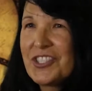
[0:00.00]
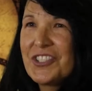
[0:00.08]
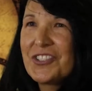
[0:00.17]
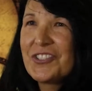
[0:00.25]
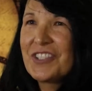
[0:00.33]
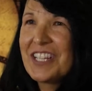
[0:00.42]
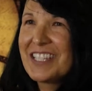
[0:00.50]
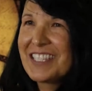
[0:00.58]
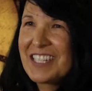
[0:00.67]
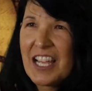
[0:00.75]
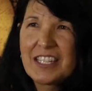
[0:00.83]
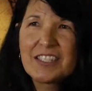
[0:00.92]
to the
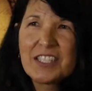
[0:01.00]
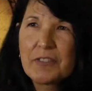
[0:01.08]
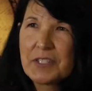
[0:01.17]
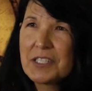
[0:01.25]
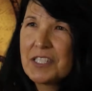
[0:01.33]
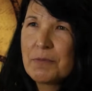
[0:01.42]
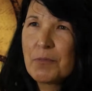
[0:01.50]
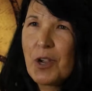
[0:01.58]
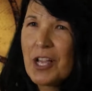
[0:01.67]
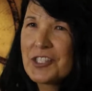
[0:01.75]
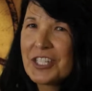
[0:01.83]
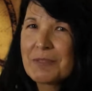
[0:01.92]
917
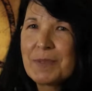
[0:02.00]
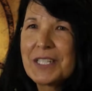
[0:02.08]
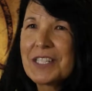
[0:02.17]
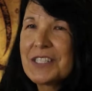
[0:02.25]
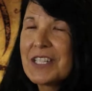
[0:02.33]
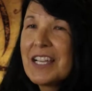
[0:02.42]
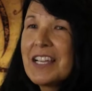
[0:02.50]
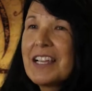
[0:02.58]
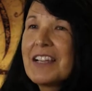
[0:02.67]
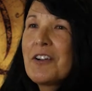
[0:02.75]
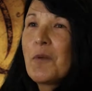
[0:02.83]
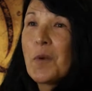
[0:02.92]
Project, because
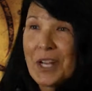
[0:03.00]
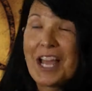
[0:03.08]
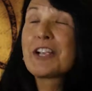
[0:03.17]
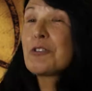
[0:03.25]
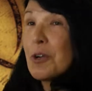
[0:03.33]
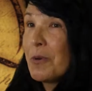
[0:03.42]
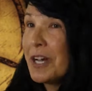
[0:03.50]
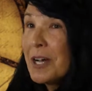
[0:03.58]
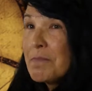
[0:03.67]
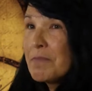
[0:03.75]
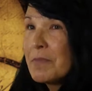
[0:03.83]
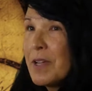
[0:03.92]
when I grow
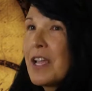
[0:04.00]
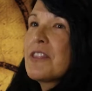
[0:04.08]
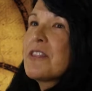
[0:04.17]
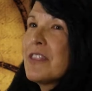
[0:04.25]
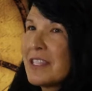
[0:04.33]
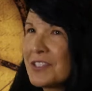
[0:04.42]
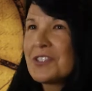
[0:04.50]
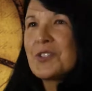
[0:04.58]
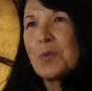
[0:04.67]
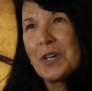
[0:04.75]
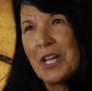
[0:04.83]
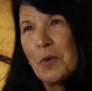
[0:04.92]
up, this is
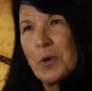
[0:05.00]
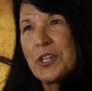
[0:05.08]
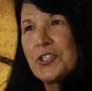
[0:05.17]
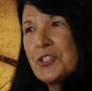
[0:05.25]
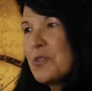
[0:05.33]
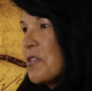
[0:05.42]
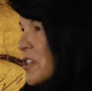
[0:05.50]
what I want to do.